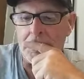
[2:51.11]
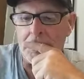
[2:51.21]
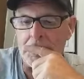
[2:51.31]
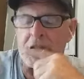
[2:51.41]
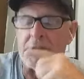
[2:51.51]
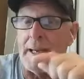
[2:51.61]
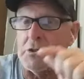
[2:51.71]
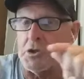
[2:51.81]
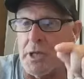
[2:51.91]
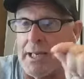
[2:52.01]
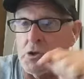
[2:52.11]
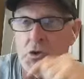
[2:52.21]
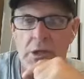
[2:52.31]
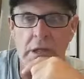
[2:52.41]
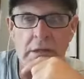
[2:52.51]
just by
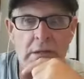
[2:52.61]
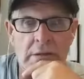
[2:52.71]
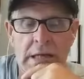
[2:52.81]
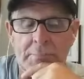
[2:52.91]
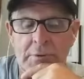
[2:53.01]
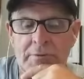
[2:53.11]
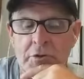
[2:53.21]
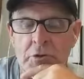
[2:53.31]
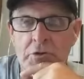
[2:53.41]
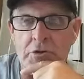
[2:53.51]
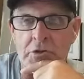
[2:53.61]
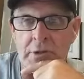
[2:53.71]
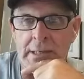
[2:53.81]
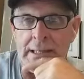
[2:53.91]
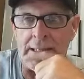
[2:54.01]
changing the type of foods
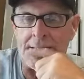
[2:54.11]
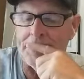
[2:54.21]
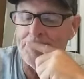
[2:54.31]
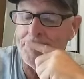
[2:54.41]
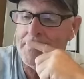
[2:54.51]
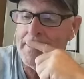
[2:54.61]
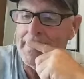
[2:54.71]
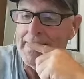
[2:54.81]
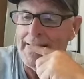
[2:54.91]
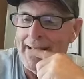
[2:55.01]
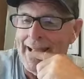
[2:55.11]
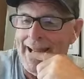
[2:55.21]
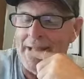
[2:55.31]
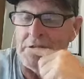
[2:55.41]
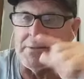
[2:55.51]
you're eating
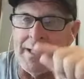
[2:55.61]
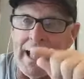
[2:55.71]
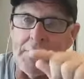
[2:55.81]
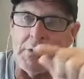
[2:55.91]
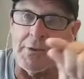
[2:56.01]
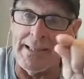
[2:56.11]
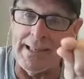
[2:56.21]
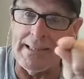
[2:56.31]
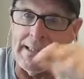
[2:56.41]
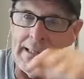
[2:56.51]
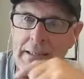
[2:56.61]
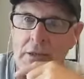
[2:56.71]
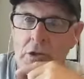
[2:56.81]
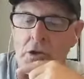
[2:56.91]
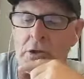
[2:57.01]
and the time you're eating
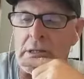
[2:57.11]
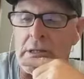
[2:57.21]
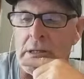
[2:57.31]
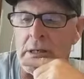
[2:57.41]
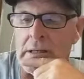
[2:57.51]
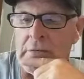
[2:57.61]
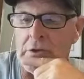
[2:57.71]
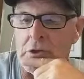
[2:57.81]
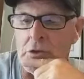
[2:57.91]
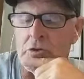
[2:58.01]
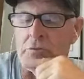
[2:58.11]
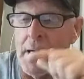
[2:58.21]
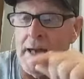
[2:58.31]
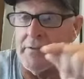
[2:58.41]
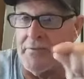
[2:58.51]
it, you can even lose
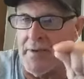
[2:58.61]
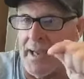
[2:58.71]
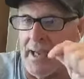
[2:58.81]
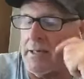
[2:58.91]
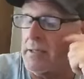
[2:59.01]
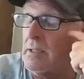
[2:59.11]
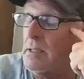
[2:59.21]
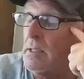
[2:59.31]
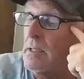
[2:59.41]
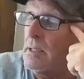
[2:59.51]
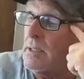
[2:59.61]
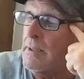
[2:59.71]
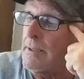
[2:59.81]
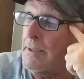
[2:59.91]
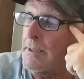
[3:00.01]
body fat
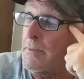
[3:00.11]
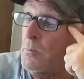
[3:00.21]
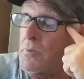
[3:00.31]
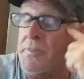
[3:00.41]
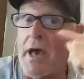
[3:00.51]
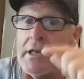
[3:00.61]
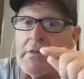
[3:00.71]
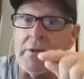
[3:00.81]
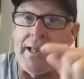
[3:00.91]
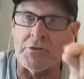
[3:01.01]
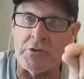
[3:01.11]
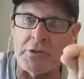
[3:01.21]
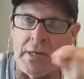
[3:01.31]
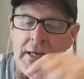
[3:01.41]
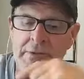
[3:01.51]
without even
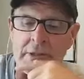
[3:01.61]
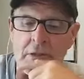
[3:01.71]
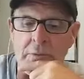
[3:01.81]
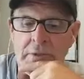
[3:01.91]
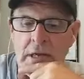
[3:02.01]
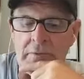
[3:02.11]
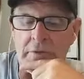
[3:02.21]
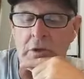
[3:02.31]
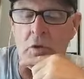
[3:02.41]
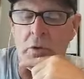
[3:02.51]
exercising or without even going